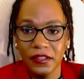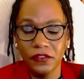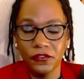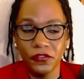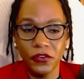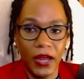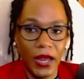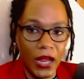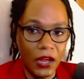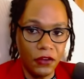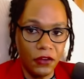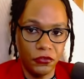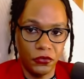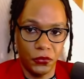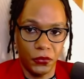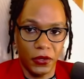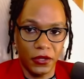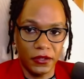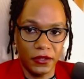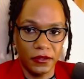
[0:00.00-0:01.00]
for
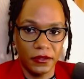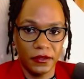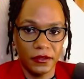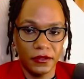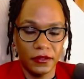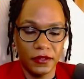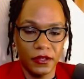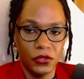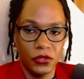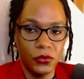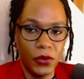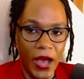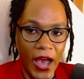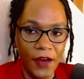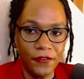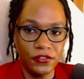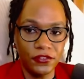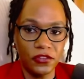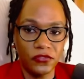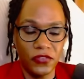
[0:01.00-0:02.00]
everyone. You
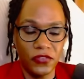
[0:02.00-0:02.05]
have to